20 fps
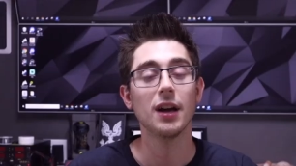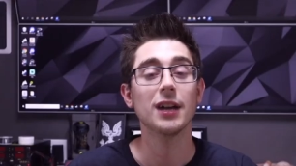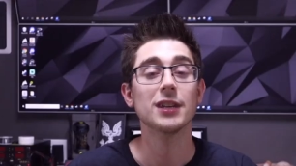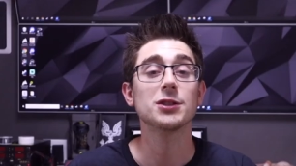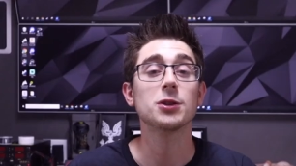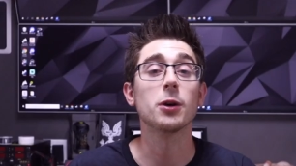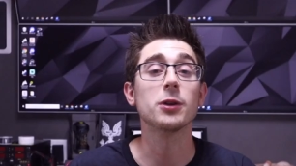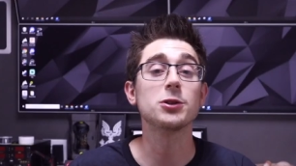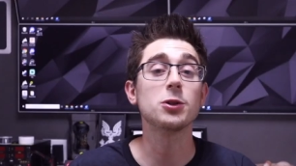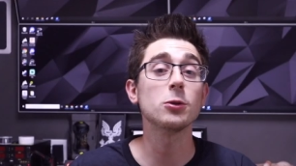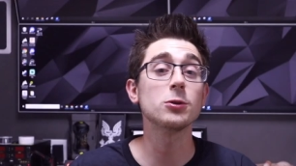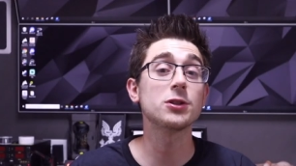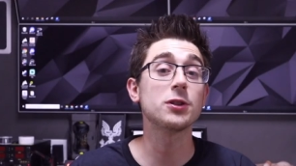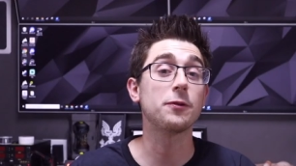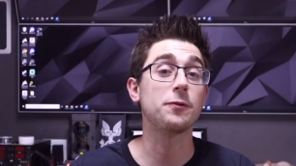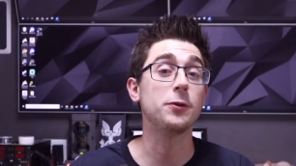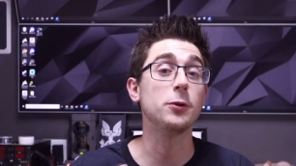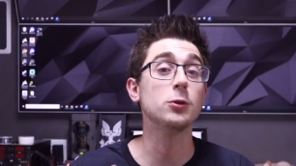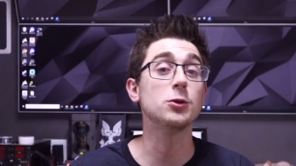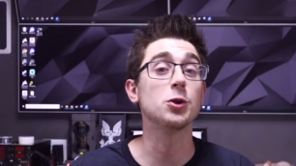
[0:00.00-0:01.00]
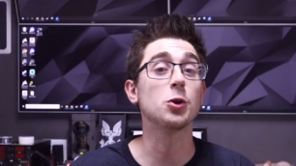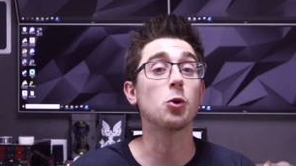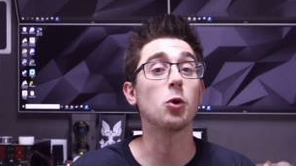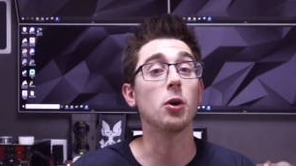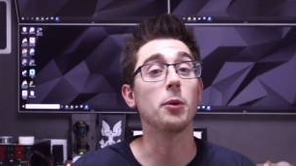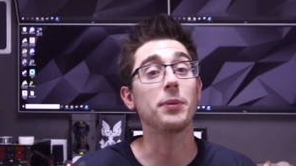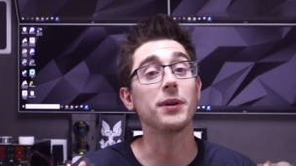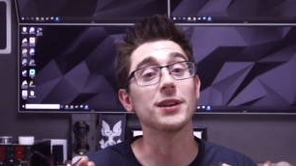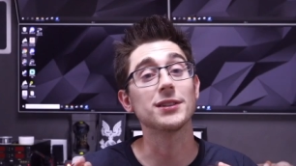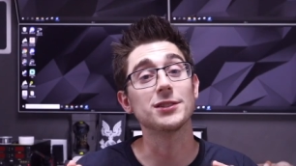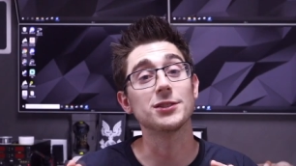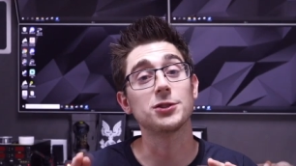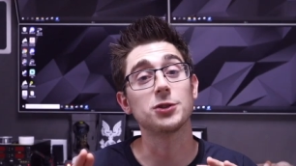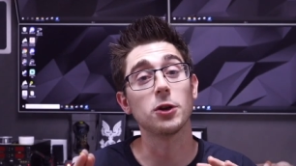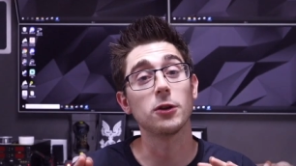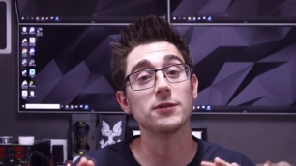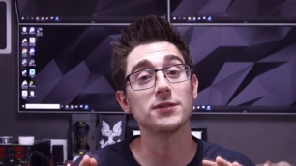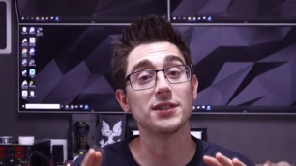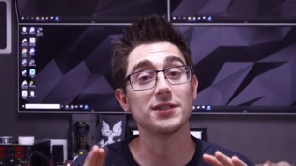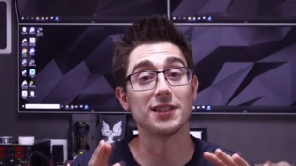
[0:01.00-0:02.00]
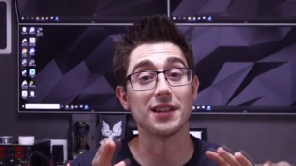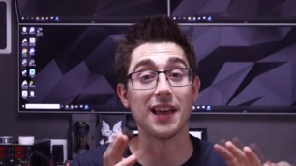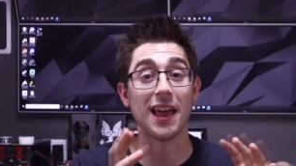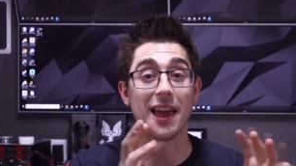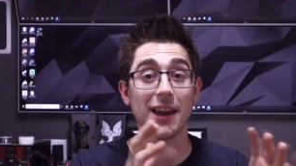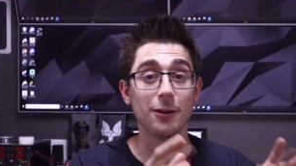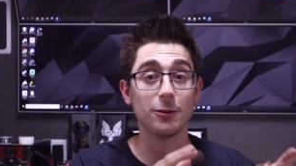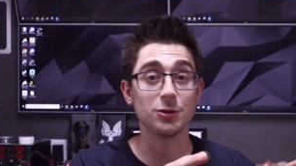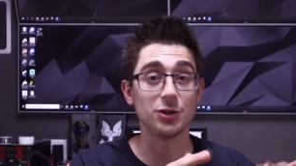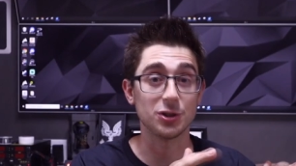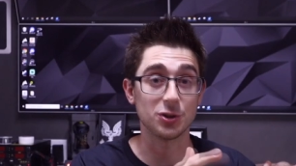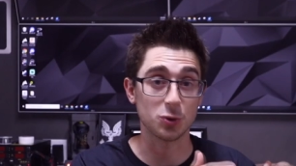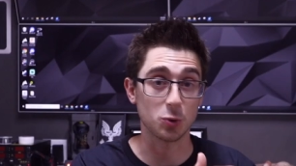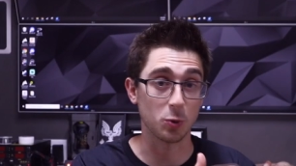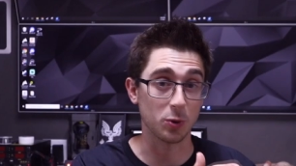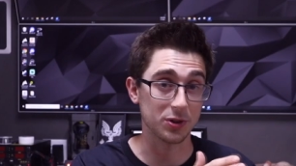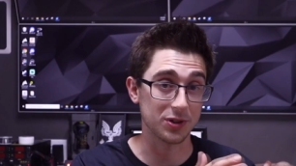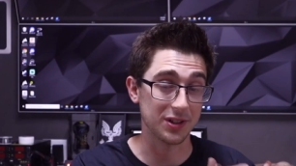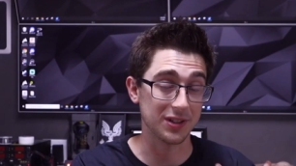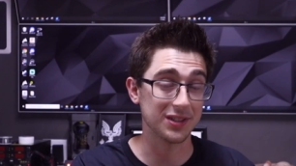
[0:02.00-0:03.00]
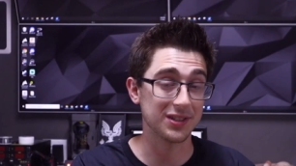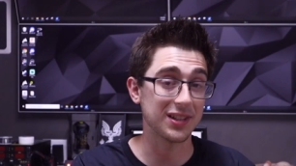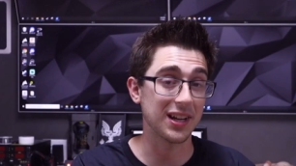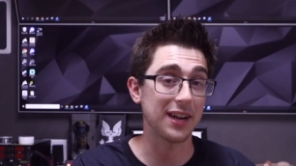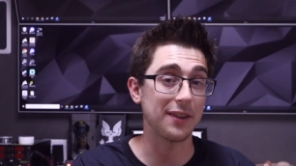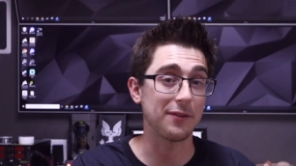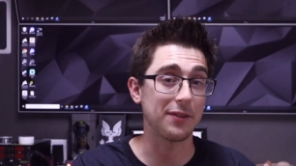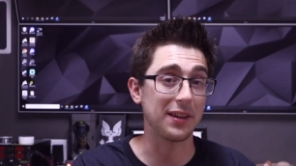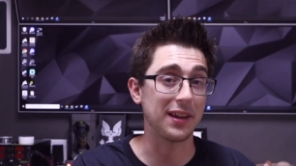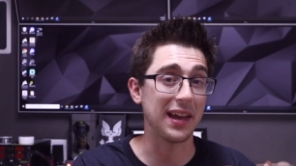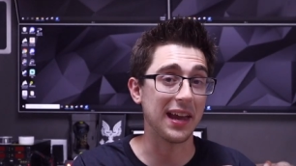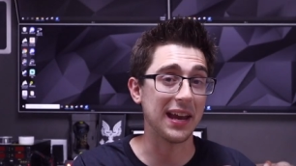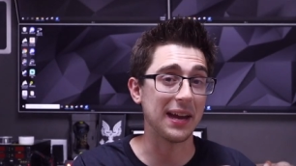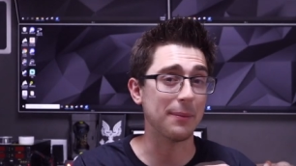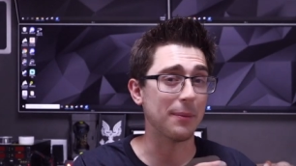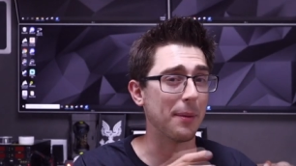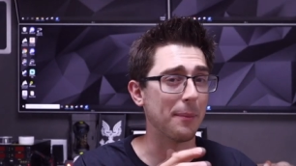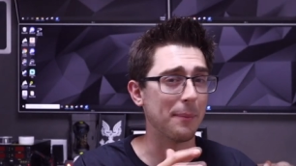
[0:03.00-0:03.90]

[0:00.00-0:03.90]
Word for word: So I chose the Fusion Coil because it serves as an energy source inside of the game,